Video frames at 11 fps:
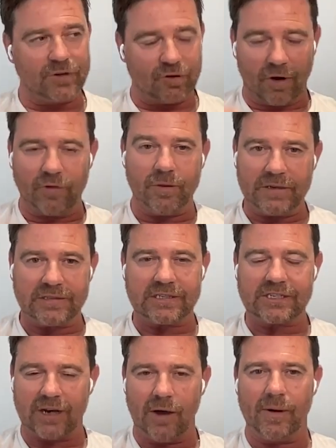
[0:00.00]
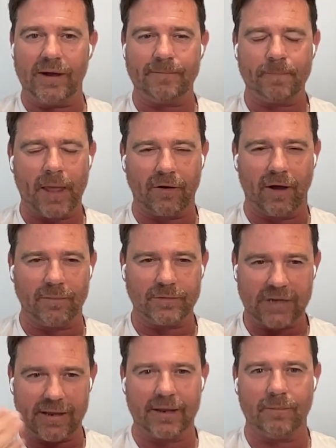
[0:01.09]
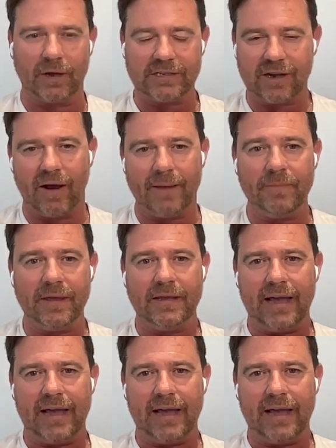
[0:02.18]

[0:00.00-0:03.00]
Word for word: grown the business slower, had I taken my time,